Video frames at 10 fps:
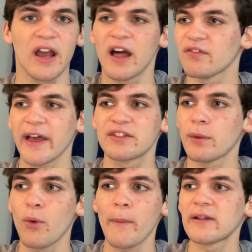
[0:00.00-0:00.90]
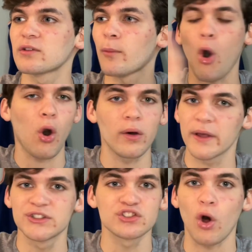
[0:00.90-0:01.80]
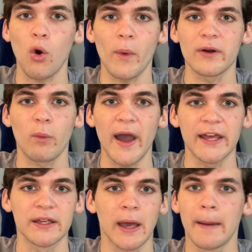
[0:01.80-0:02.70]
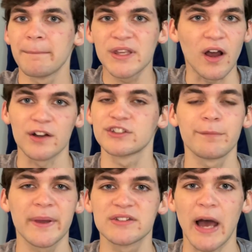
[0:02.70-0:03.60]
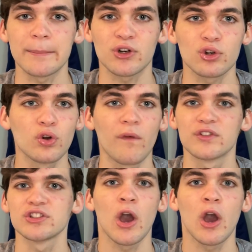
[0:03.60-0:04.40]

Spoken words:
Like the momentum, it just all went away because of big time turnovers.